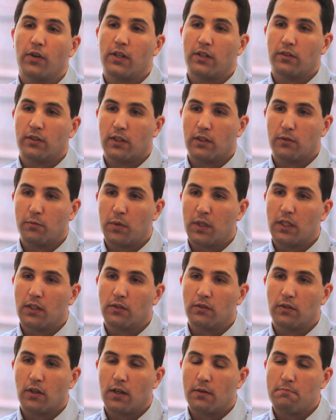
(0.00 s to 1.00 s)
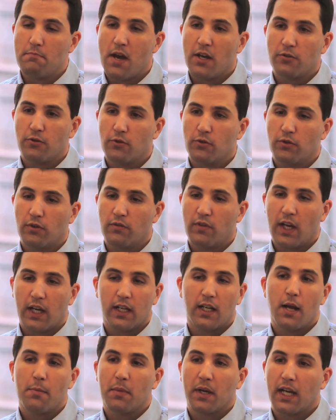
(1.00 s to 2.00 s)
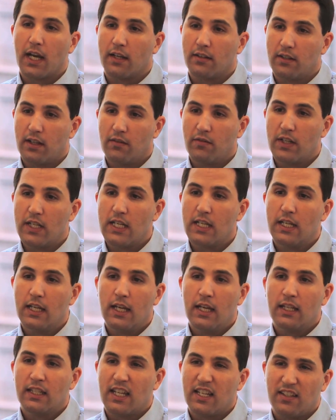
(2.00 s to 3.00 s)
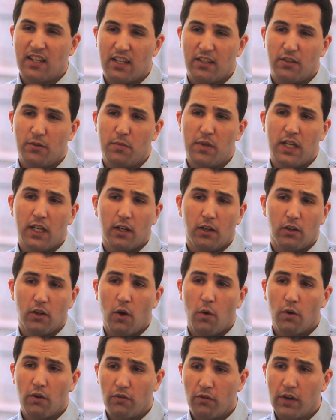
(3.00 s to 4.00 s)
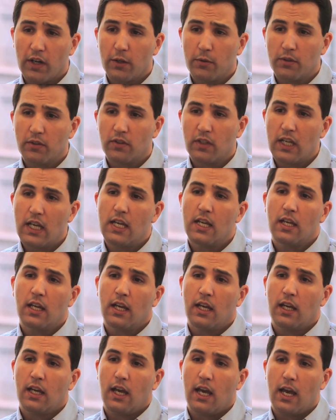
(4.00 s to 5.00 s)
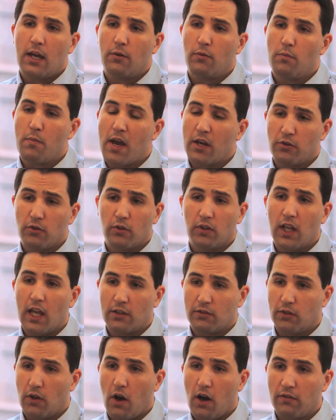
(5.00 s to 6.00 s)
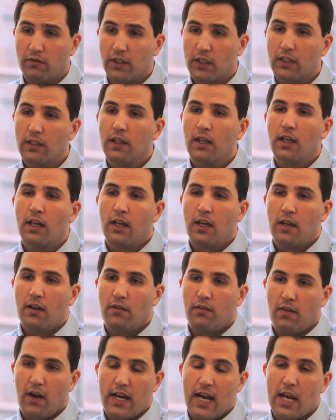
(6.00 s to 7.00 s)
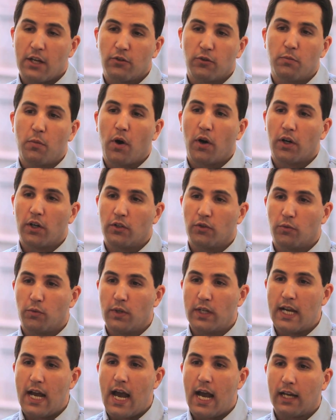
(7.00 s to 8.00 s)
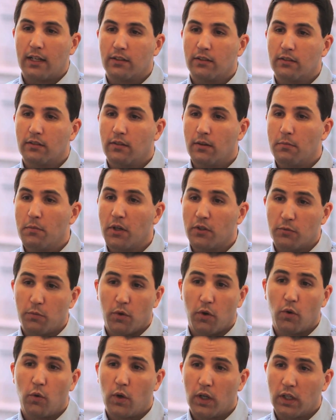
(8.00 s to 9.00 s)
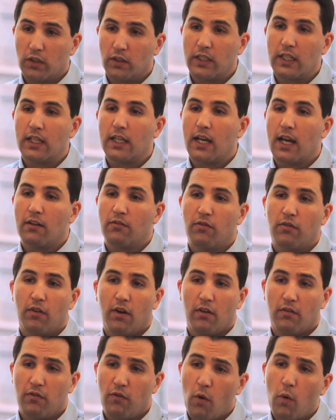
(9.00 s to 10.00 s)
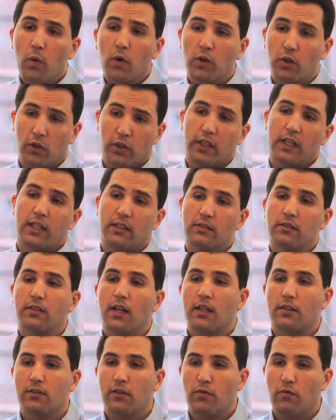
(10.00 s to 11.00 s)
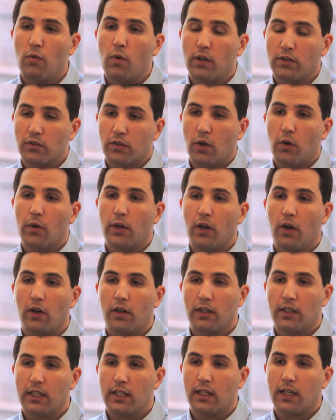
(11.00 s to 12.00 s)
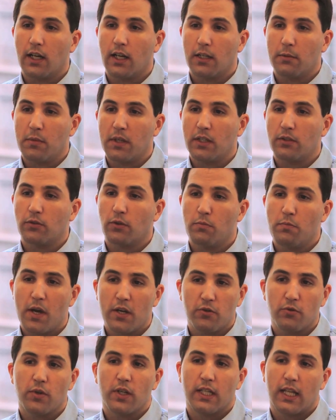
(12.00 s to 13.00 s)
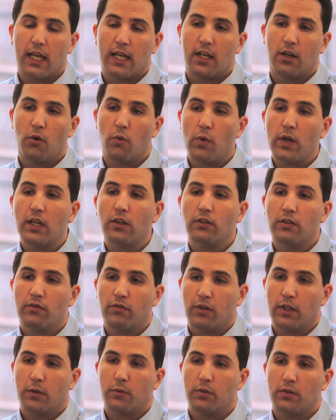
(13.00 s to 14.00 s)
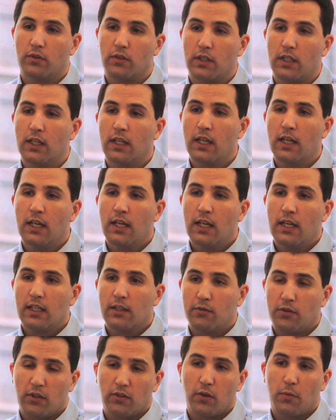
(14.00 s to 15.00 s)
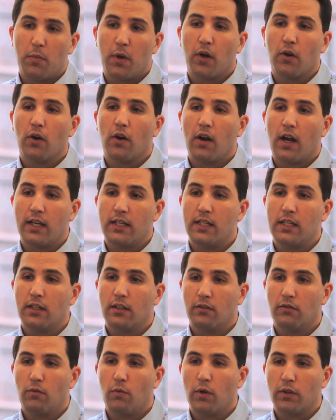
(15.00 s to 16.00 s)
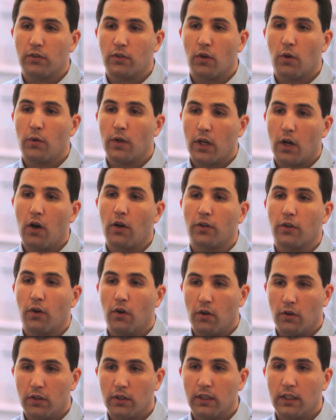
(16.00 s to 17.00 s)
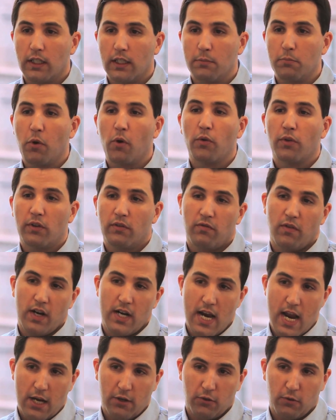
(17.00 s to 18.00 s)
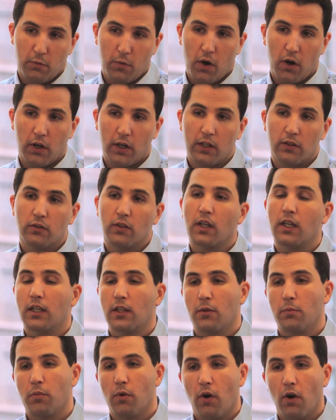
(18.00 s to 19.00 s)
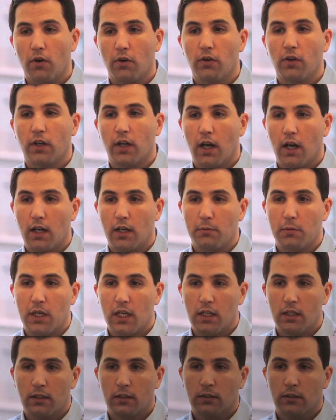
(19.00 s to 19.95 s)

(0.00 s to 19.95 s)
instance, because uh, measures of economic activity they tend to be at a lower frequency and measured less often financial markets react much more quickly and have a forward looking sense of what's going on in the economy. So, measuring that at a weekly frequency gives us a better idea of what's going on currently, both in financial markets and in the broader economy.